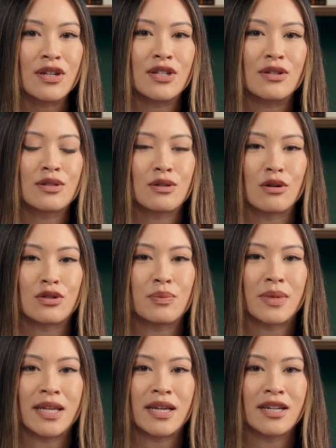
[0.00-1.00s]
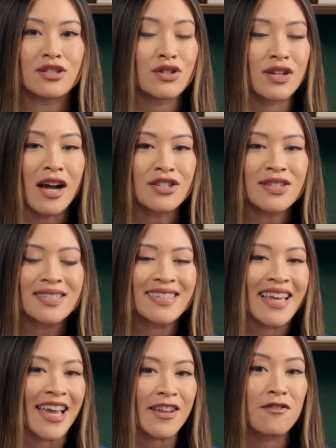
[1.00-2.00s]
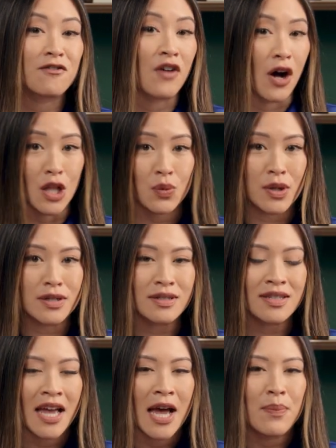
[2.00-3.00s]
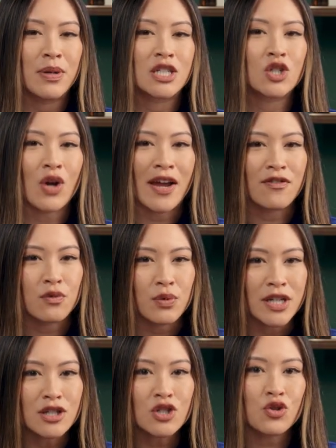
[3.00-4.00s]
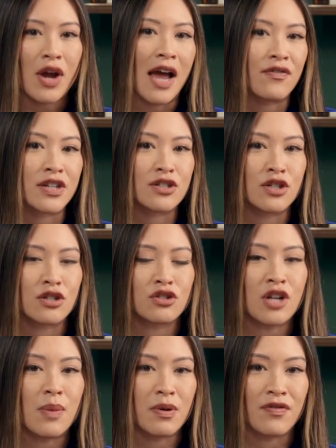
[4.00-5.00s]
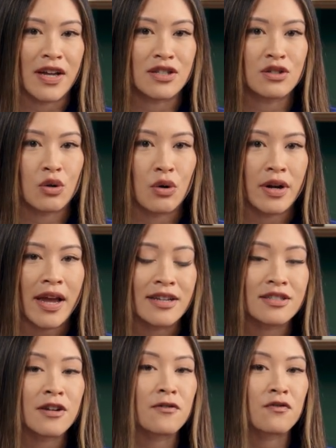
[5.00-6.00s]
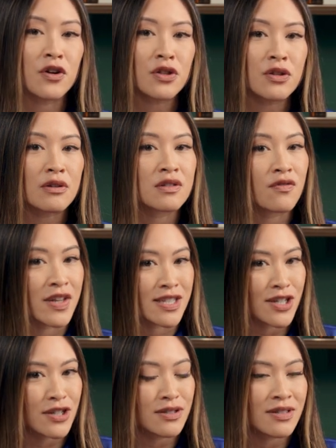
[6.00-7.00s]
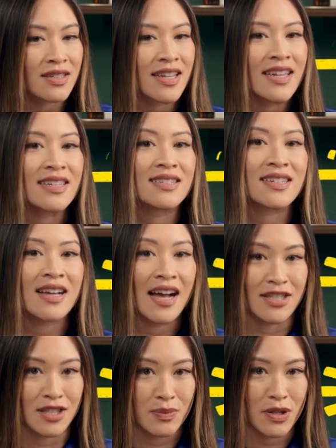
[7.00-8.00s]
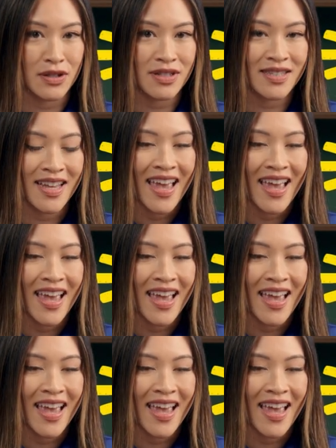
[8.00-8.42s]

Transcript: can use social media to not just gain followers, but drive real traffic to your Shopify store and convert those visitors into customers.